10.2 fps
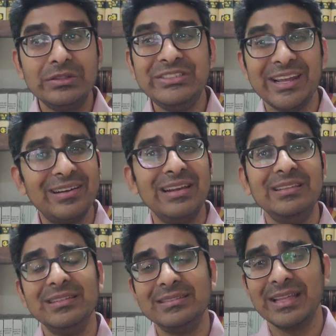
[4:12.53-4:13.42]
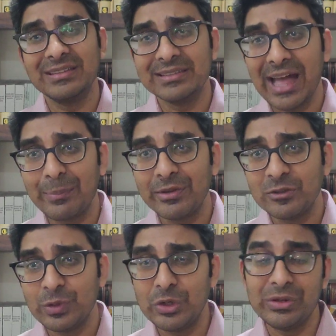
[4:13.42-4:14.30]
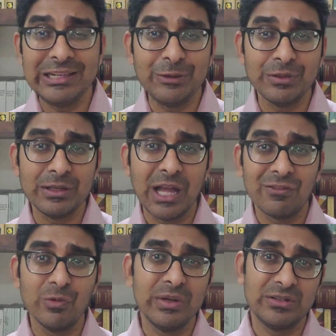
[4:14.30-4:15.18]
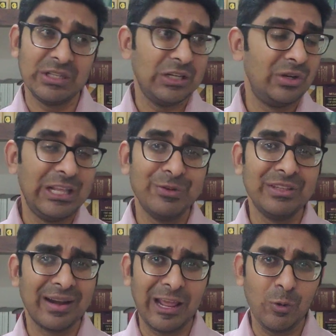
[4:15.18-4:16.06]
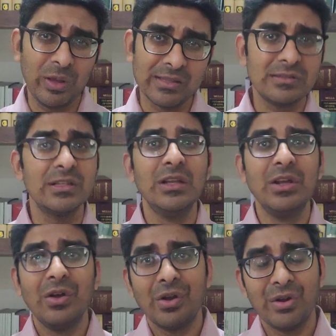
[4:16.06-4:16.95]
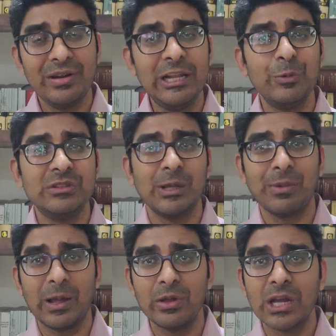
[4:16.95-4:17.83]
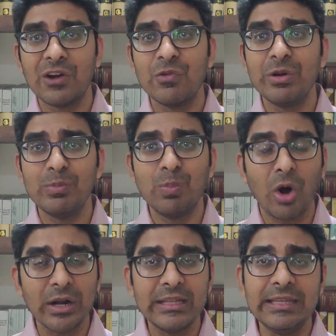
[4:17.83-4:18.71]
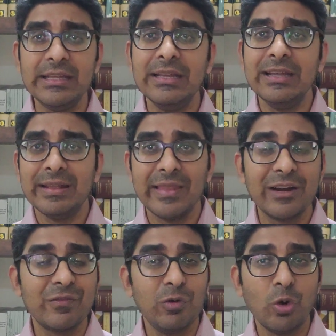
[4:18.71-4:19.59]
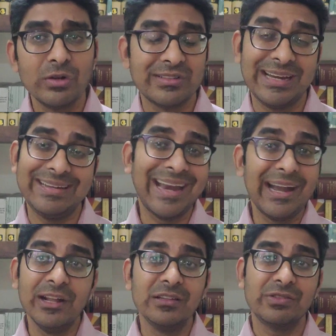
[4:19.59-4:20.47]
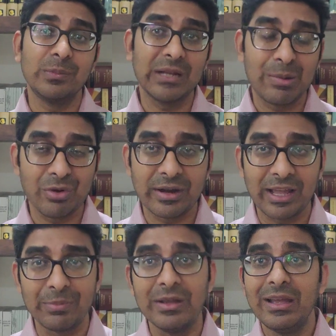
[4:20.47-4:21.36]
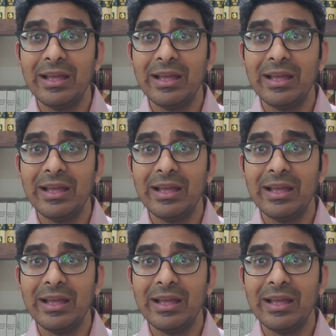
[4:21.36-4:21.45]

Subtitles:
Generally, this happens when you're dealing with the government, say you're dealing with the railways, you're dealing with some other government body that floats, say, tenders from time to time.